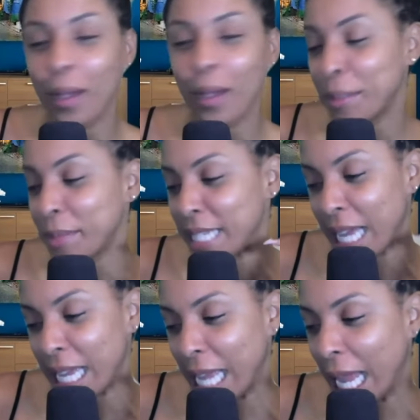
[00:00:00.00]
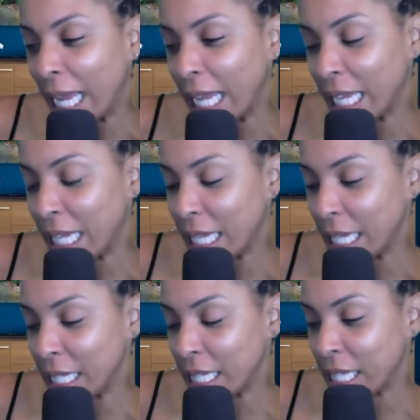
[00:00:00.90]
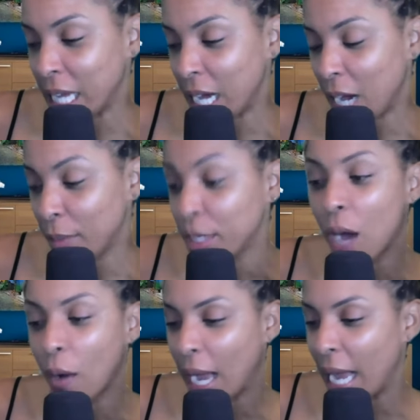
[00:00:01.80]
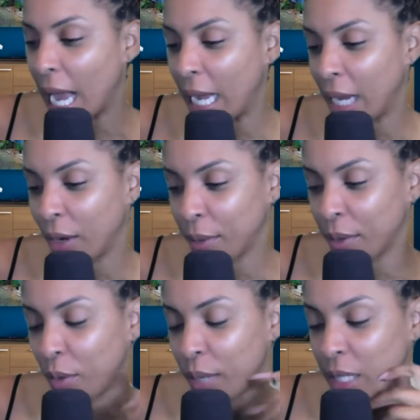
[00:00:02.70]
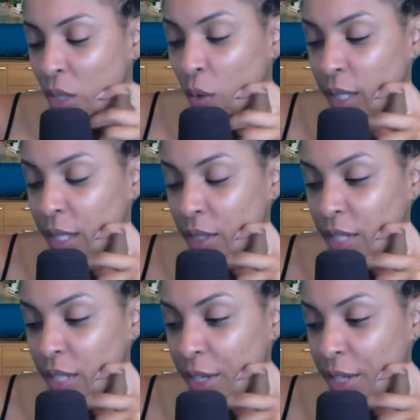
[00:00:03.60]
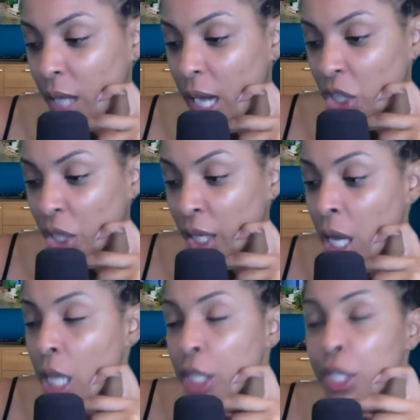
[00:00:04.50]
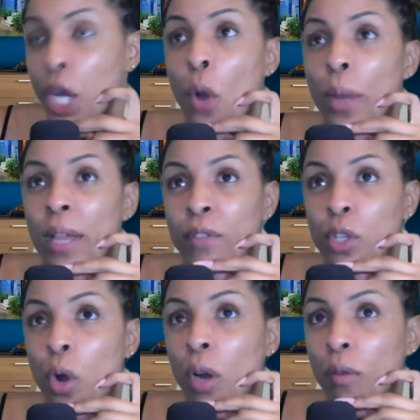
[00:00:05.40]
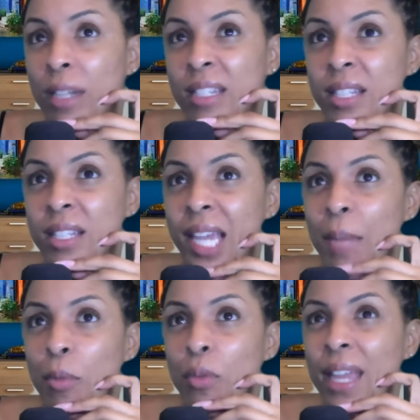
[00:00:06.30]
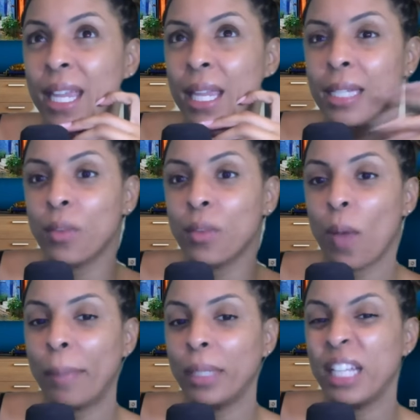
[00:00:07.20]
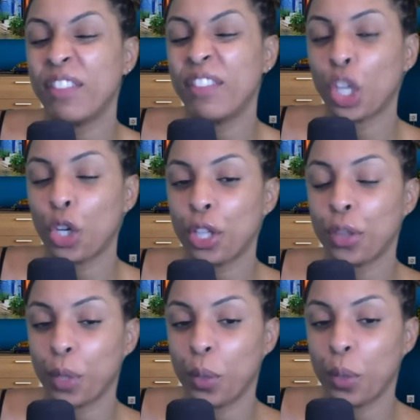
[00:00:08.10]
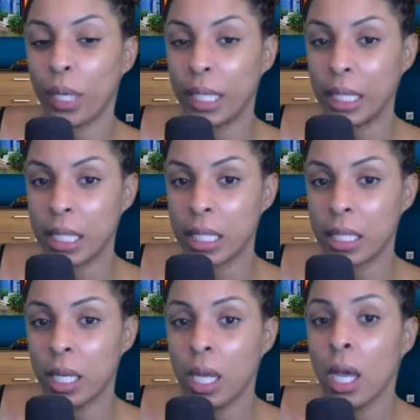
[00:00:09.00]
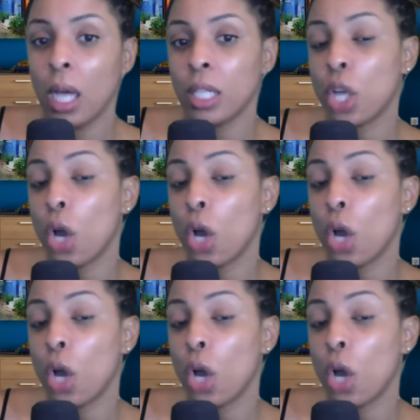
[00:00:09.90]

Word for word: I'm saying is, um, no, I, I agree with you, and I totally understand your logic. So if New York runs the table, they can get to, I believe, thirty-three wins. So